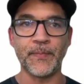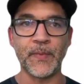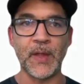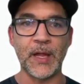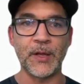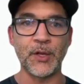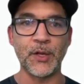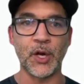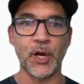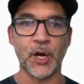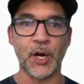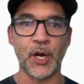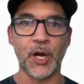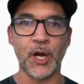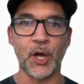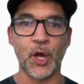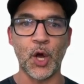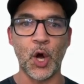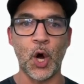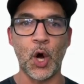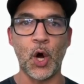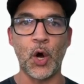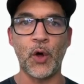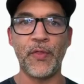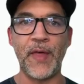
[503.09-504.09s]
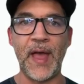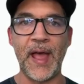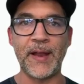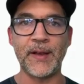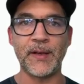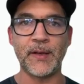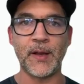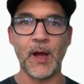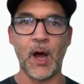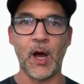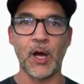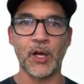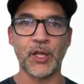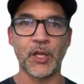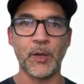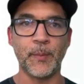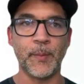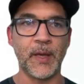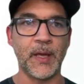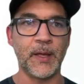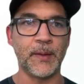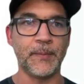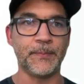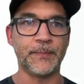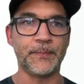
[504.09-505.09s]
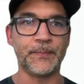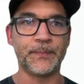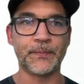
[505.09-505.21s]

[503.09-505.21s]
and you're going to call that document